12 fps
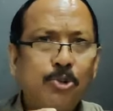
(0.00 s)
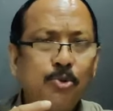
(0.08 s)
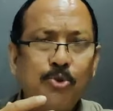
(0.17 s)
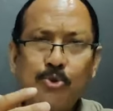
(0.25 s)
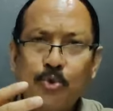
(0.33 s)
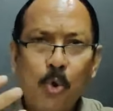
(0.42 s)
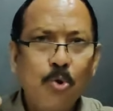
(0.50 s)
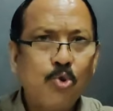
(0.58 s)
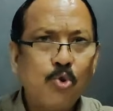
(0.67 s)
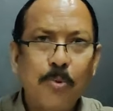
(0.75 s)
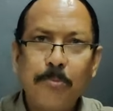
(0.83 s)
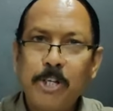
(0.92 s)
do so
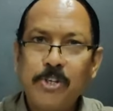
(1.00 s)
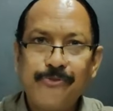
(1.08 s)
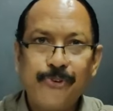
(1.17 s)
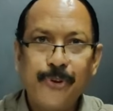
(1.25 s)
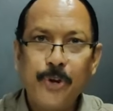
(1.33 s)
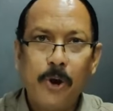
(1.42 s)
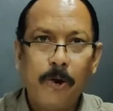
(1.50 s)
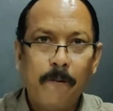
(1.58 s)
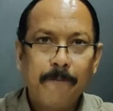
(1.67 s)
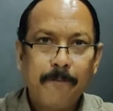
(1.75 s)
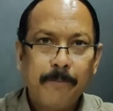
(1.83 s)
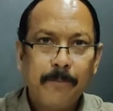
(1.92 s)
so much for y'all
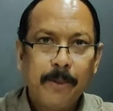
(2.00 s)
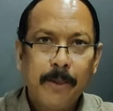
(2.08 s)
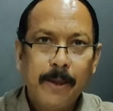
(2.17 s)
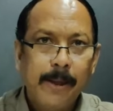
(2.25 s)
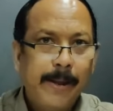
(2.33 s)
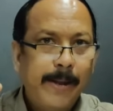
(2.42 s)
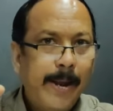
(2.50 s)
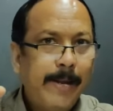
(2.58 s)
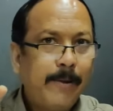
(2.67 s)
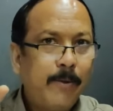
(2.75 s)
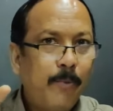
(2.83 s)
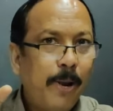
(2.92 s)
yet
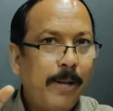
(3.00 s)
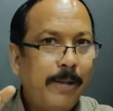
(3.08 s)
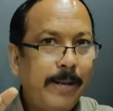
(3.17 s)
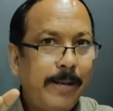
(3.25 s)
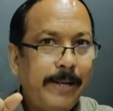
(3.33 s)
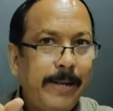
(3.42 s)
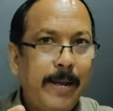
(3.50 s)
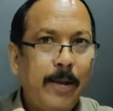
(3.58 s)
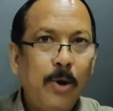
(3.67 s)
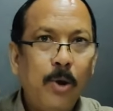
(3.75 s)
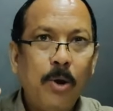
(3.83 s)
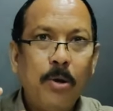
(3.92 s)
when they tell
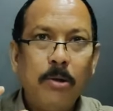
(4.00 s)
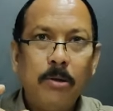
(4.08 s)
y'all